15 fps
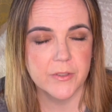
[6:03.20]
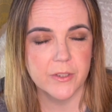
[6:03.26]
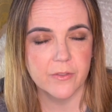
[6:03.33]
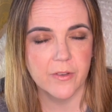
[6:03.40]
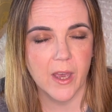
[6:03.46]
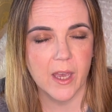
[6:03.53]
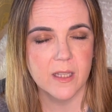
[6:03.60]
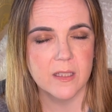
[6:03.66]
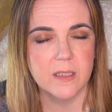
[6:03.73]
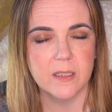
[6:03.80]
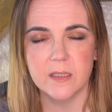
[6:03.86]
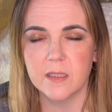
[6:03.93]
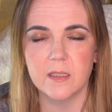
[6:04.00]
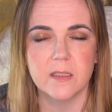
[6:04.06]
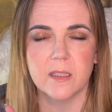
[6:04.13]
too fast.
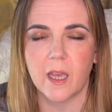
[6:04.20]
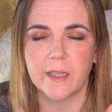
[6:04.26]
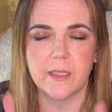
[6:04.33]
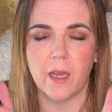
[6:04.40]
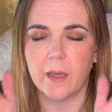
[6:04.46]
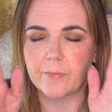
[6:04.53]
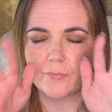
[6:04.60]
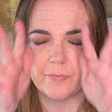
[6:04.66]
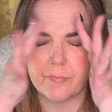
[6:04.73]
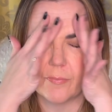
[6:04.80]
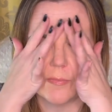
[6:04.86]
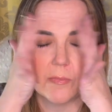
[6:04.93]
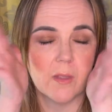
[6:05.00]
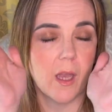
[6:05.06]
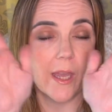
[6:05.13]
I
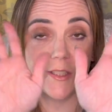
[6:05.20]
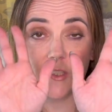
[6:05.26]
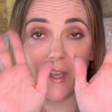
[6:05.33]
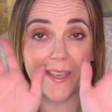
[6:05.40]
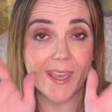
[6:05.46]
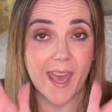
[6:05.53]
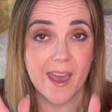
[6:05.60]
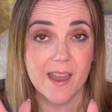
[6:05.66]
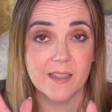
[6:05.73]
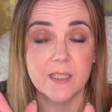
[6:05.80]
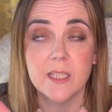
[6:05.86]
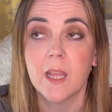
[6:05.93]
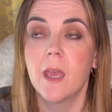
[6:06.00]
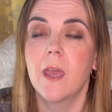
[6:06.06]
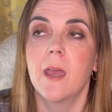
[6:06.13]
can't.
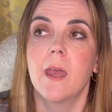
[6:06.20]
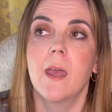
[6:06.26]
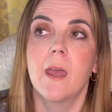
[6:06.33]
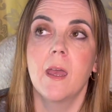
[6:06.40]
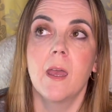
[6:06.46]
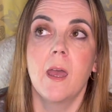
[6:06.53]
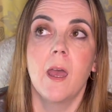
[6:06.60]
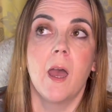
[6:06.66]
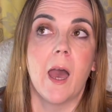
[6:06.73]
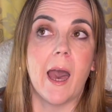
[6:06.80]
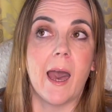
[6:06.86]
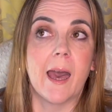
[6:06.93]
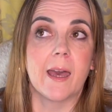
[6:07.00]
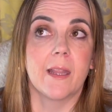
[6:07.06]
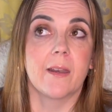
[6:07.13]

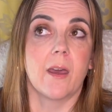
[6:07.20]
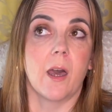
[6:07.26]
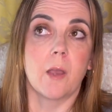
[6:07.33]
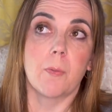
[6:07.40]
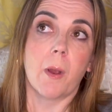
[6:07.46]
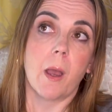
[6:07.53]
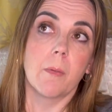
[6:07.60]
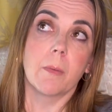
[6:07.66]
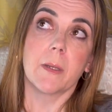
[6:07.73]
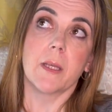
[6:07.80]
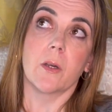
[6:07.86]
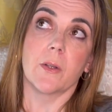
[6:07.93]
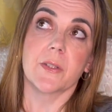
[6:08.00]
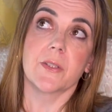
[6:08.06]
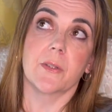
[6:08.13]
And I probably
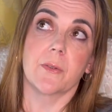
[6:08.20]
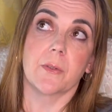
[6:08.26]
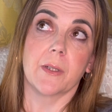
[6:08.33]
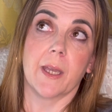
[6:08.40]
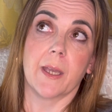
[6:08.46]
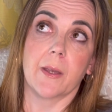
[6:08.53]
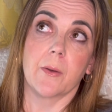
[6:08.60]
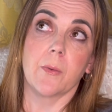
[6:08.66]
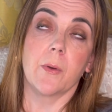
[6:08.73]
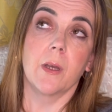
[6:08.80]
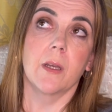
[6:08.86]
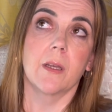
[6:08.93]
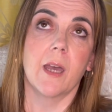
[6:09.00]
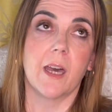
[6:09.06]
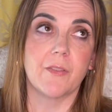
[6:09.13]
also now,
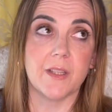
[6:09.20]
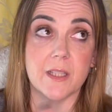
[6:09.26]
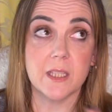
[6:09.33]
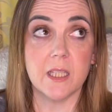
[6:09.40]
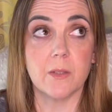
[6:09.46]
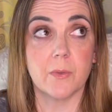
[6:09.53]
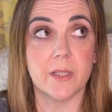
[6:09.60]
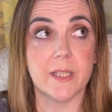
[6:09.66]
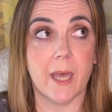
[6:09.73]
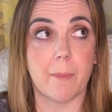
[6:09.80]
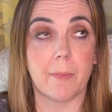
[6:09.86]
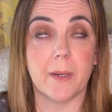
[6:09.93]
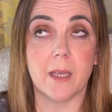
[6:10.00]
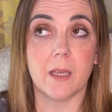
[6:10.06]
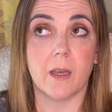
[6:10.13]
having seen what's
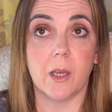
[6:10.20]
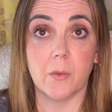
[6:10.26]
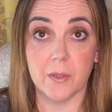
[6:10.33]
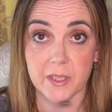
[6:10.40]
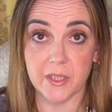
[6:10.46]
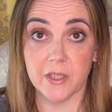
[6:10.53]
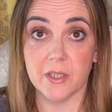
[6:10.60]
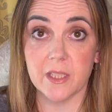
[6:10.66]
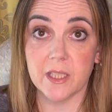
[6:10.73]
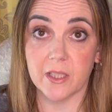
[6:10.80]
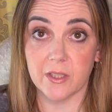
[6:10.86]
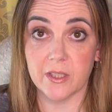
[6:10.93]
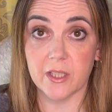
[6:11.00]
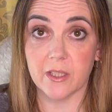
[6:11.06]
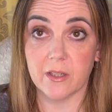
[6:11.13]
happening, I will seriously
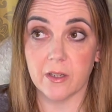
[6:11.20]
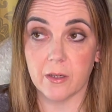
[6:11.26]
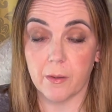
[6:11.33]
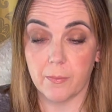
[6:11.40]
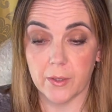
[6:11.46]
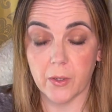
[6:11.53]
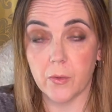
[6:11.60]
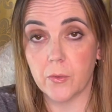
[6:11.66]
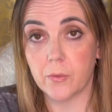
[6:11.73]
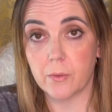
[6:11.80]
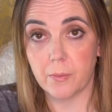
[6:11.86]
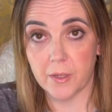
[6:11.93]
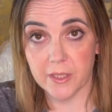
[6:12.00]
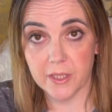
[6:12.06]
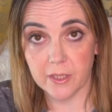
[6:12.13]
consider my own
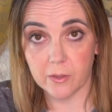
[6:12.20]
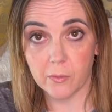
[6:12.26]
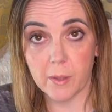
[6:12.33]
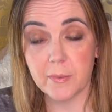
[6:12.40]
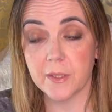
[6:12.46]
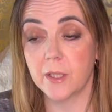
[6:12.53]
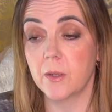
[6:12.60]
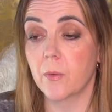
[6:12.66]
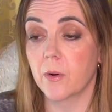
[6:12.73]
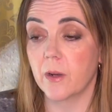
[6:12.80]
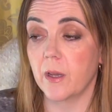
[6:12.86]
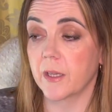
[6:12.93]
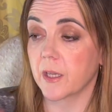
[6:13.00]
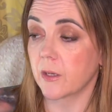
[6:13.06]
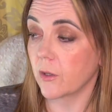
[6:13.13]
personal website where
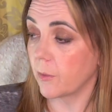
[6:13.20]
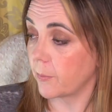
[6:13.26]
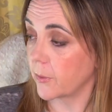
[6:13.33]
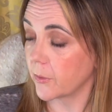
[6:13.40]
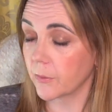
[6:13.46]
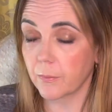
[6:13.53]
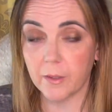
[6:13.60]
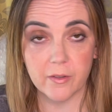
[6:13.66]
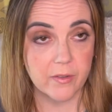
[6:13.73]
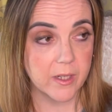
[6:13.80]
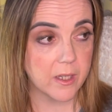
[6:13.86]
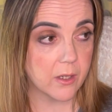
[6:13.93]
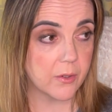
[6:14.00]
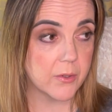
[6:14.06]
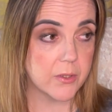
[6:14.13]
I can upload my
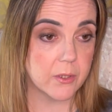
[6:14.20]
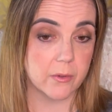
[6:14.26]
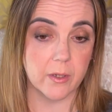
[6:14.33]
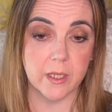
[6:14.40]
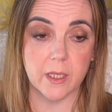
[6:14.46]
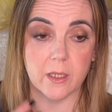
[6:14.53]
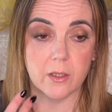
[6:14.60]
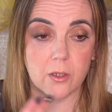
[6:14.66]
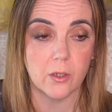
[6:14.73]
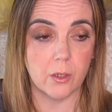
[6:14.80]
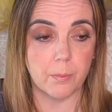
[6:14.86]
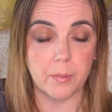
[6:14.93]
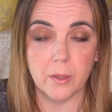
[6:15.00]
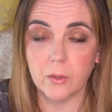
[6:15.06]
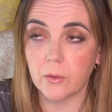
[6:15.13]
videos, where I can
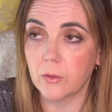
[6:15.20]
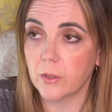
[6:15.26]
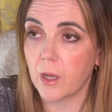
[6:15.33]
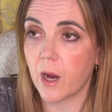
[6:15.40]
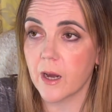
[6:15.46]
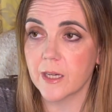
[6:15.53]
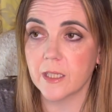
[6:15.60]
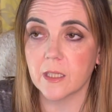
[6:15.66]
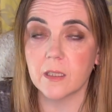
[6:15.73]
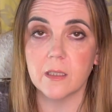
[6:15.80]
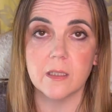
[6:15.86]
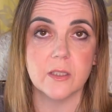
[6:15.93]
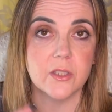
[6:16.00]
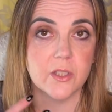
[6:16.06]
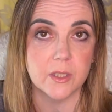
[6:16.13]
upload
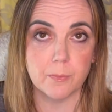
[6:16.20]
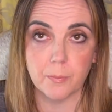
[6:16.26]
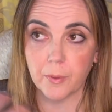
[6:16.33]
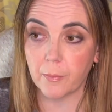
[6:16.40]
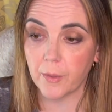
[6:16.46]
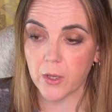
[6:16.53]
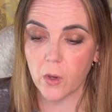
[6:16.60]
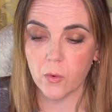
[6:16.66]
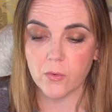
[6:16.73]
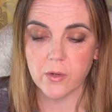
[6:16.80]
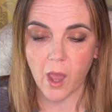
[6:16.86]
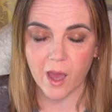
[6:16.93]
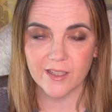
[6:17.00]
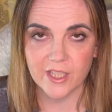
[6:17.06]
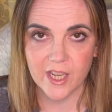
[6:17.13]
articles, just put my own
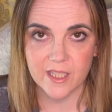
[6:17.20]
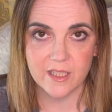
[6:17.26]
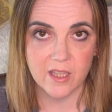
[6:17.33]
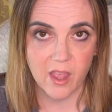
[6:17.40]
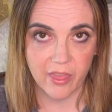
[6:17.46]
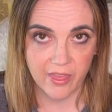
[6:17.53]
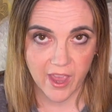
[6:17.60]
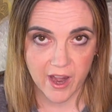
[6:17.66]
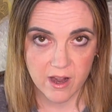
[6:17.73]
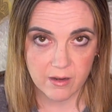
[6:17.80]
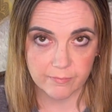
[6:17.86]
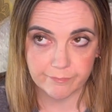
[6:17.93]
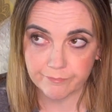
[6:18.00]
content there.